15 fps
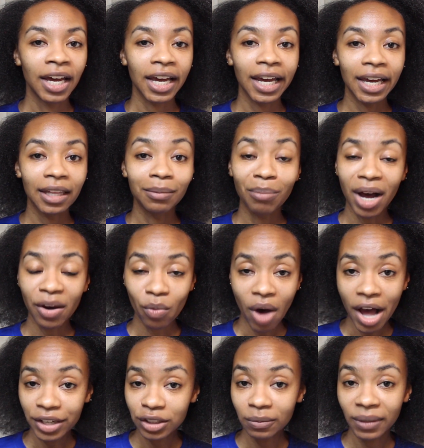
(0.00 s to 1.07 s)
and my
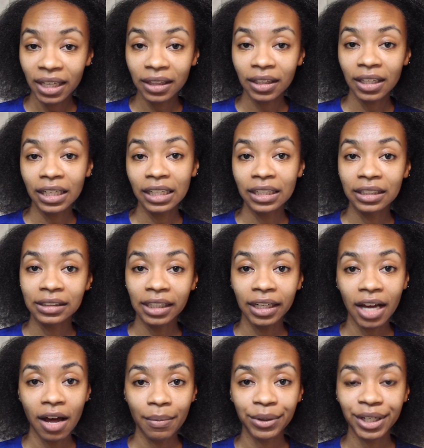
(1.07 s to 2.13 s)
wash method is a
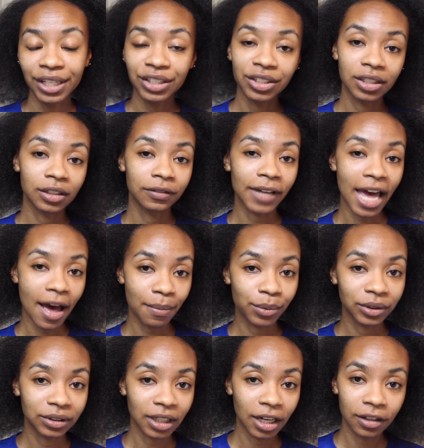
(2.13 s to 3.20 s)
combination of
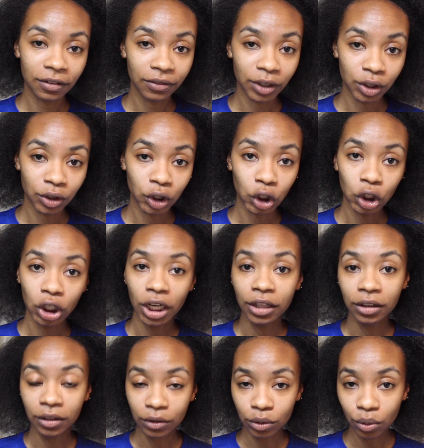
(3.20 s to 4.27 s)
apple cider vinegar
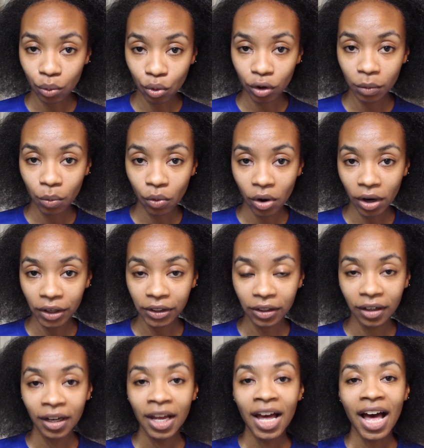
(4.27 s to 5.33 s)
and lukewarm
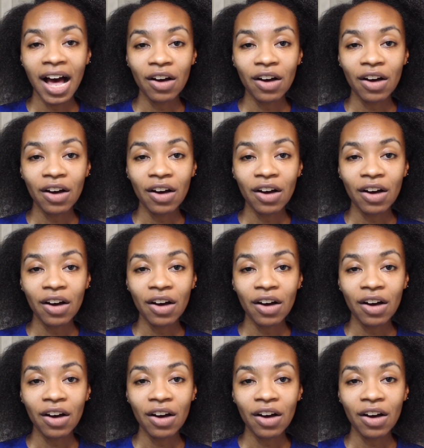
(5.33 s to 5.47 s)
water.